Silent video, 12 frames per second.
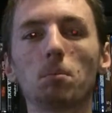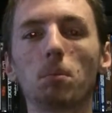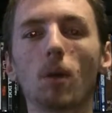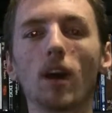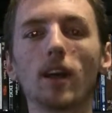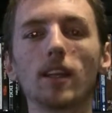
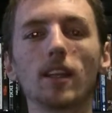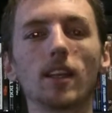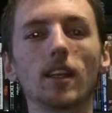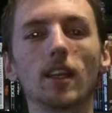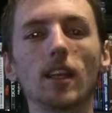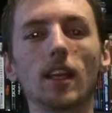but
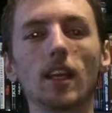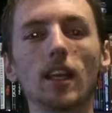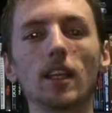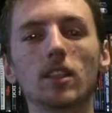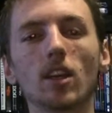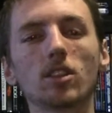
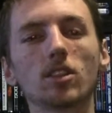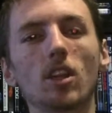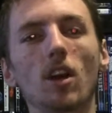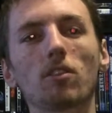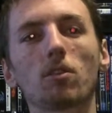it does enough